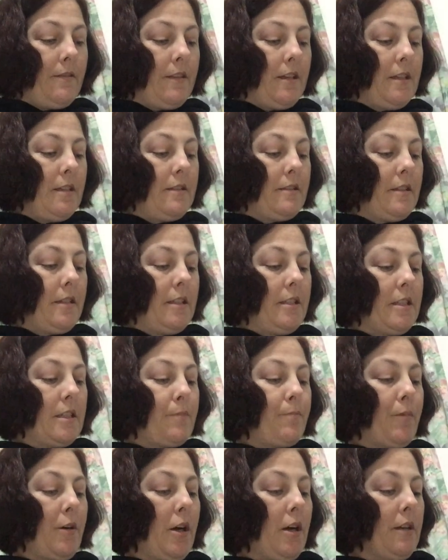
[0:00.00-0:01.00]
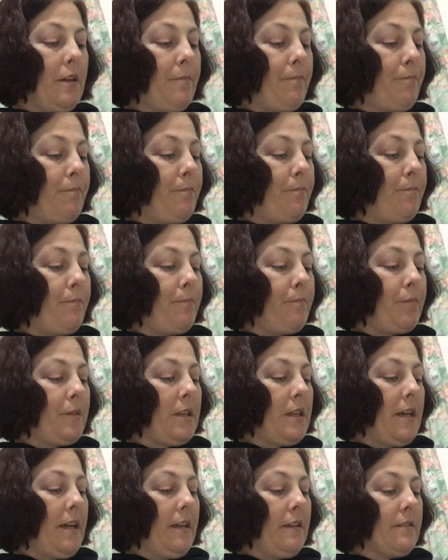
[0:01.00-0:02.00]
There's the spider
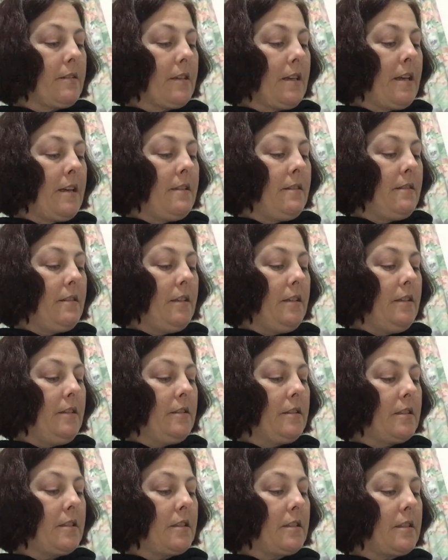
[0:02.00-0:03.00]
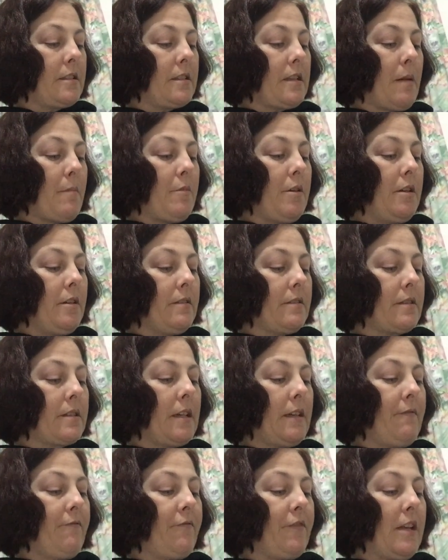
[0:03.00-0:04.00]
plant and the
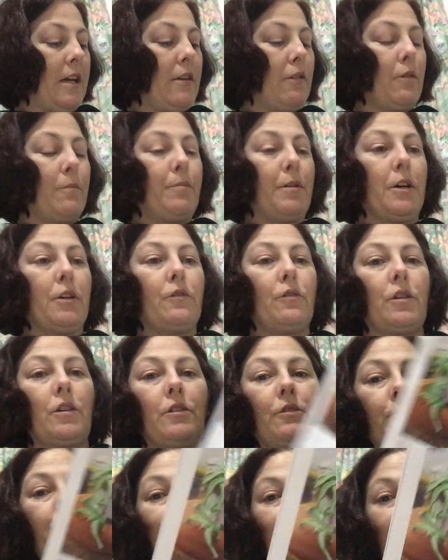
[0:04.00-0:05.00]
sunflower boho